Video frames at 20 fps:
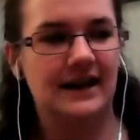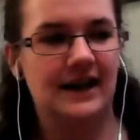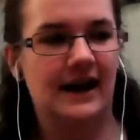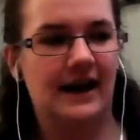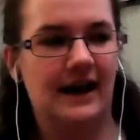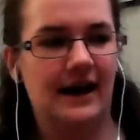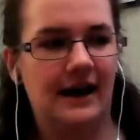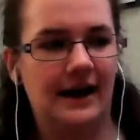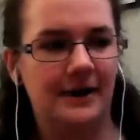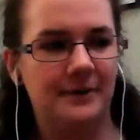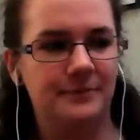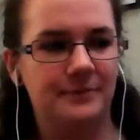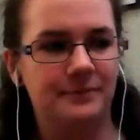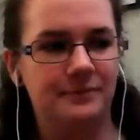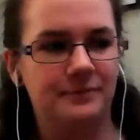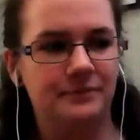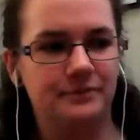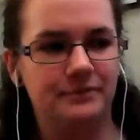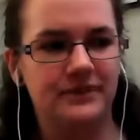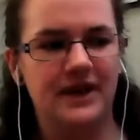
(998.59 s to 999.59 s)
um
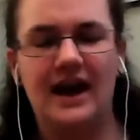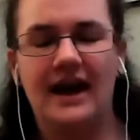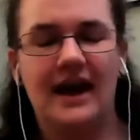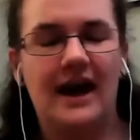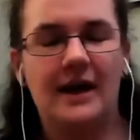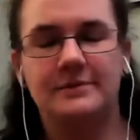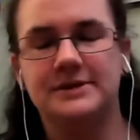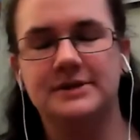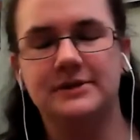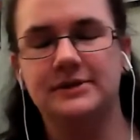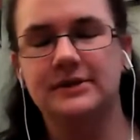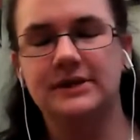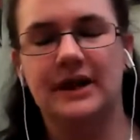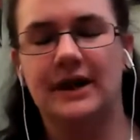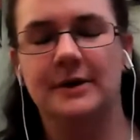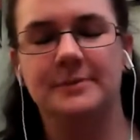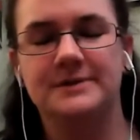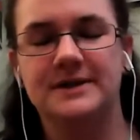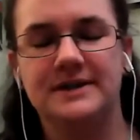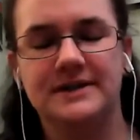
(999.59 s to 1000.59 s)
yeah absolutely
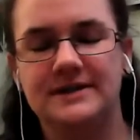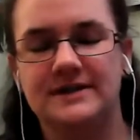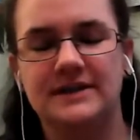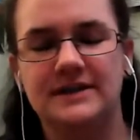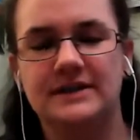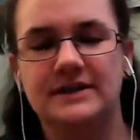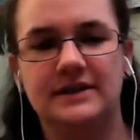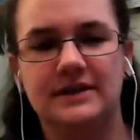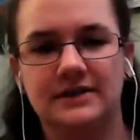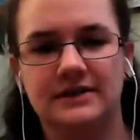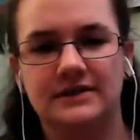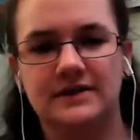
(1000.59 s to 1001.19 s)
helps us see